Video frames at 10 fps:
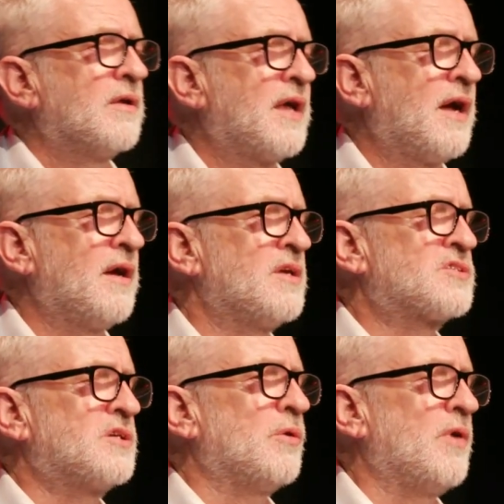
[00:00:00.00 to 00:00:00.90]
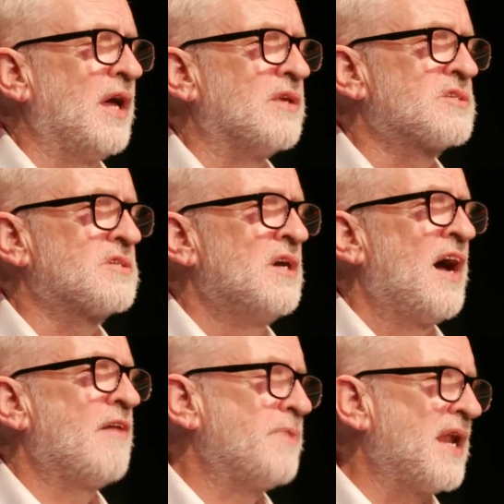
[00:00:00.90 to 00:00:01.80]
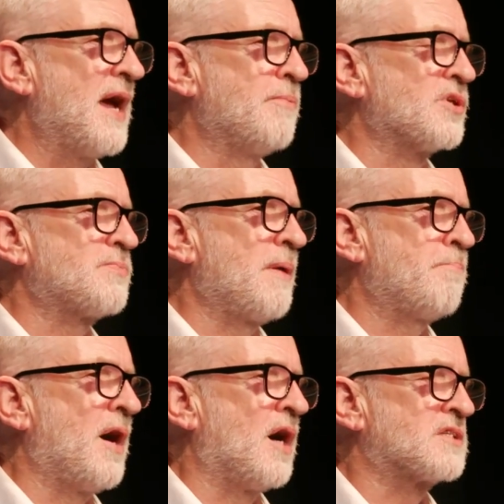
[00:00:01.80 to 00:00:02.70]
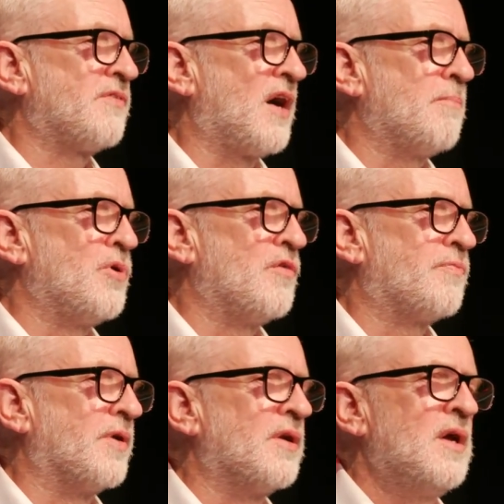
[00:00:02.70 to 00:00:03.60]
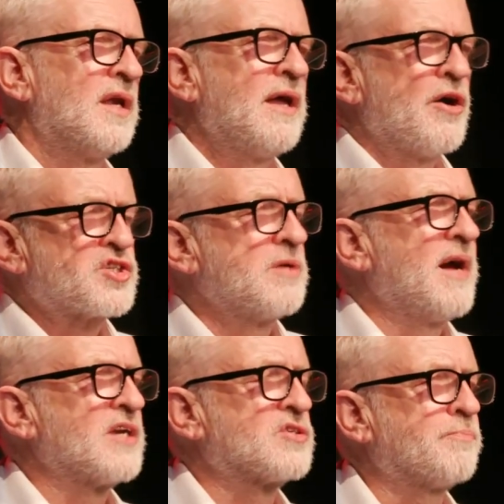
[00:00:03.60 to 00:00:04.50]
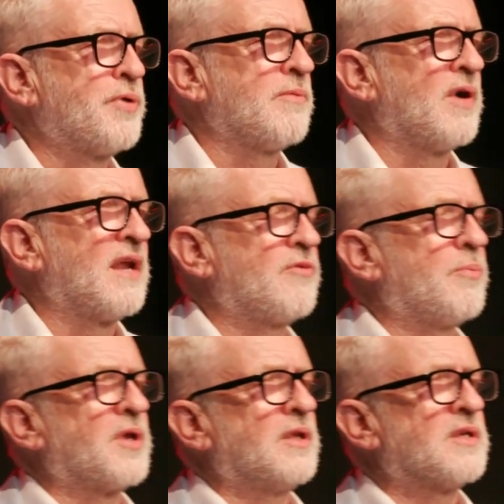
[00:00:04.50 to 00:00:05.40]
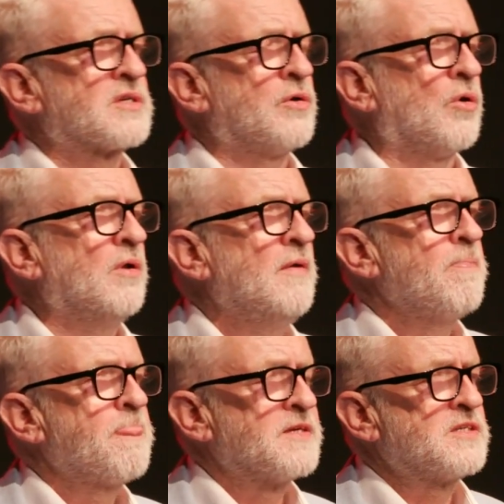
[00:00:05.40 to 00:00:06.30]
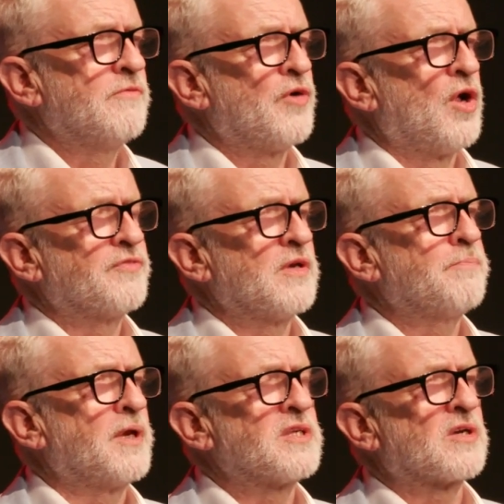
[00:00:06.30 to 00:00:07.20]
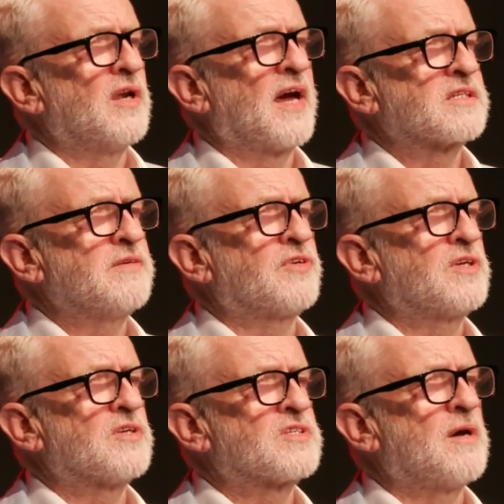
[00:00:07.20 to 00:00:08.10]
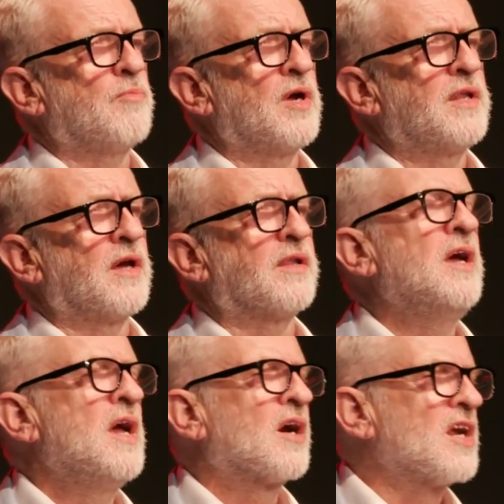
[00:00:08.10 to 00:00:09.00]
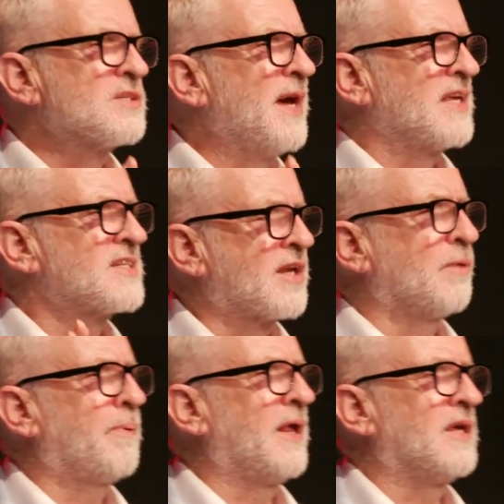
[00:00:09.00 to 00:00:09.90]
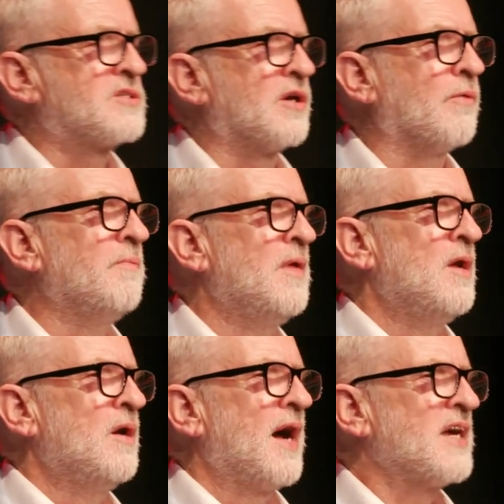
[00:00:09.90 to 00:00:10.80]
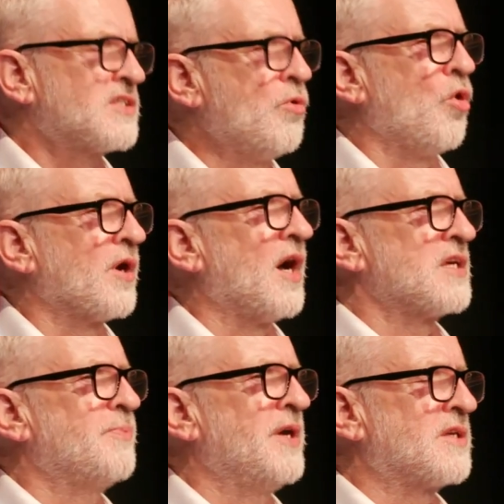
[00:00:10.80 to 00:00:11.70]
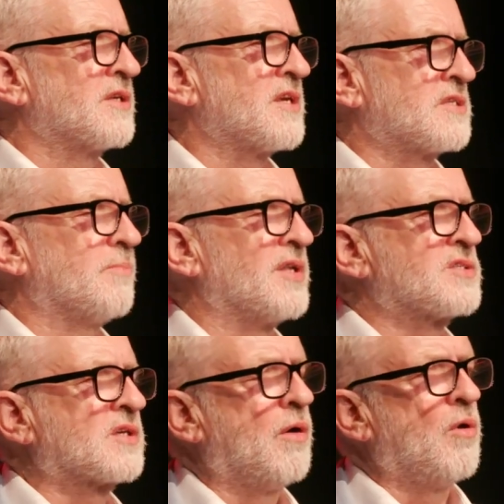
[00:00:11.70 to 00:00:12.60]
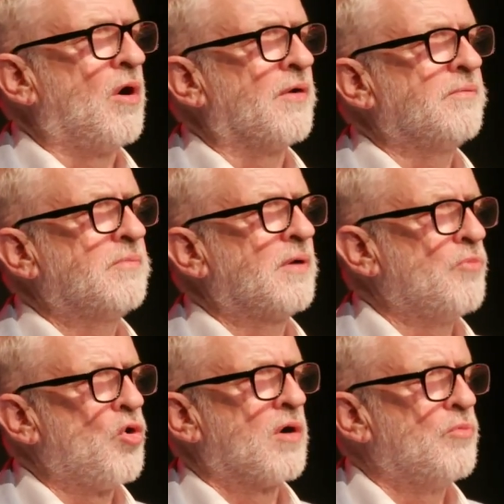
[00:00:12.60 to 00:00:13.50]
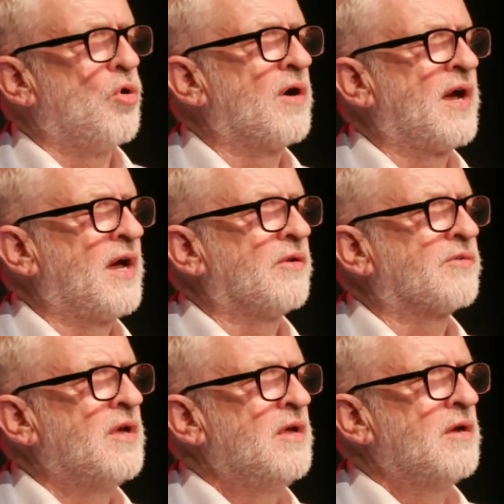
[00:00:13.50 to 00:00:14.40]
their issue is have been able to be part of our movement. Now, I should imagine pretty well everybody in this hall is involved in political activity in some way or the other. Can I just make this little plea to you? As you organise meetings as the months go on, and more and more are held